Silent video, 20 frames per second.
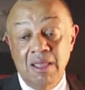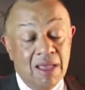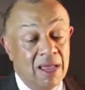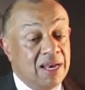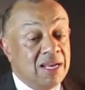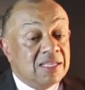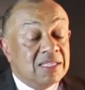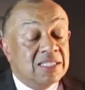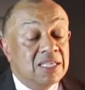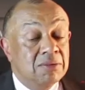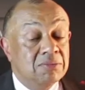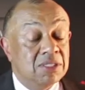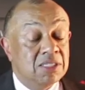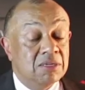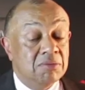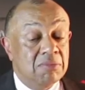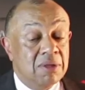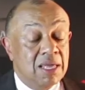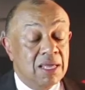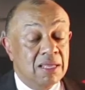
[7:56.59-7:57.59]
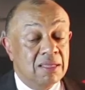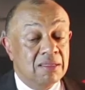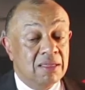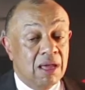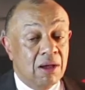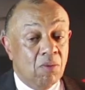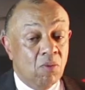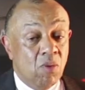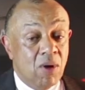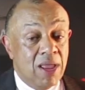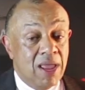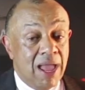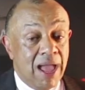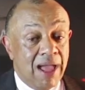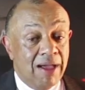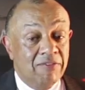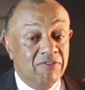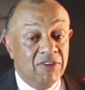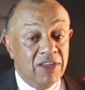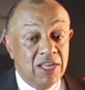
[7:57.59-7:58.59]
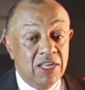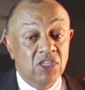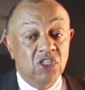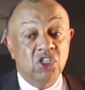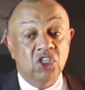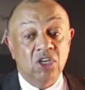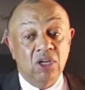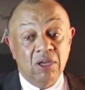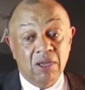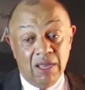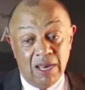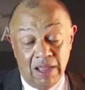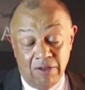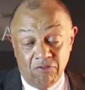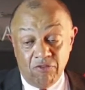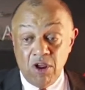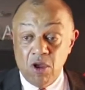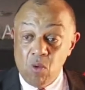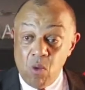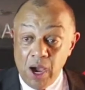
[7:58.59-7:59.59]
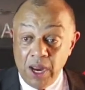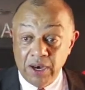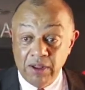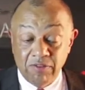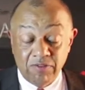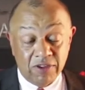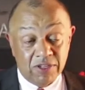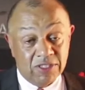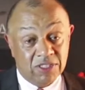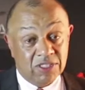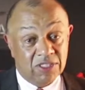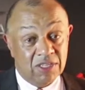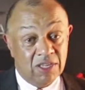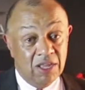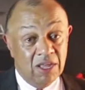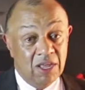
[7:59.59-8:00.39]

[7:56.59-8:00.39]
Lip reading: And it seems to me that we have, each and every one of us,